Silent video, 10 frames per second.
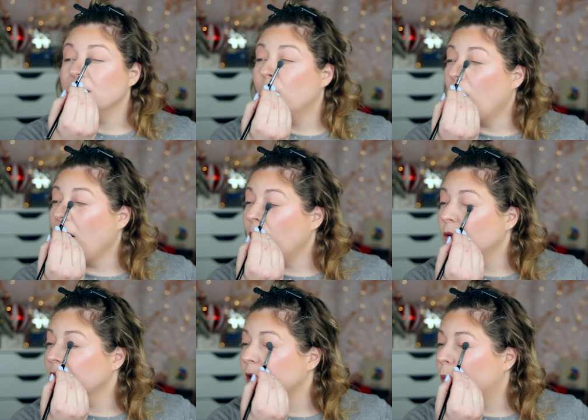while
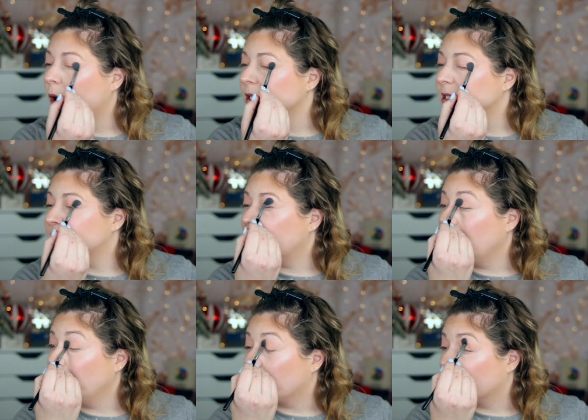only one
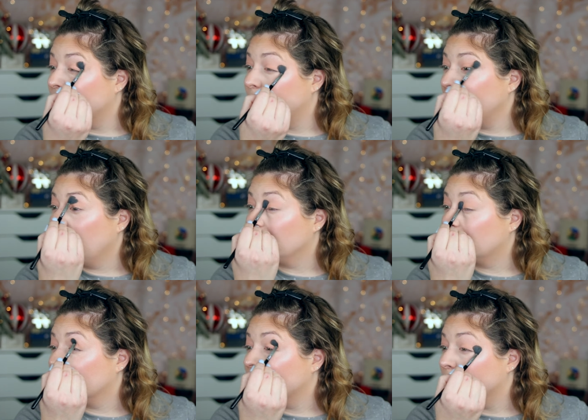scammer could be out
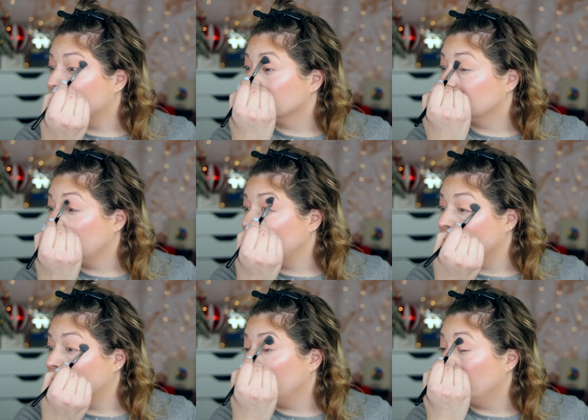there
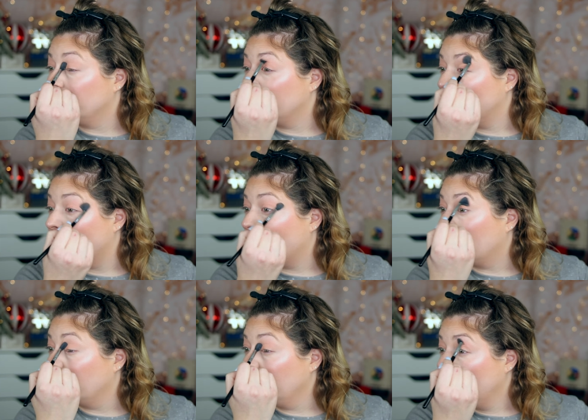impersonating who you
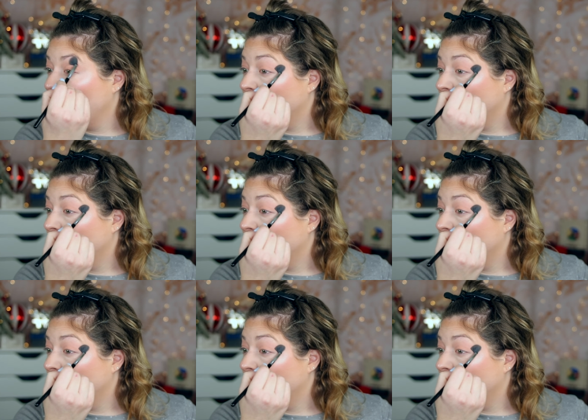are,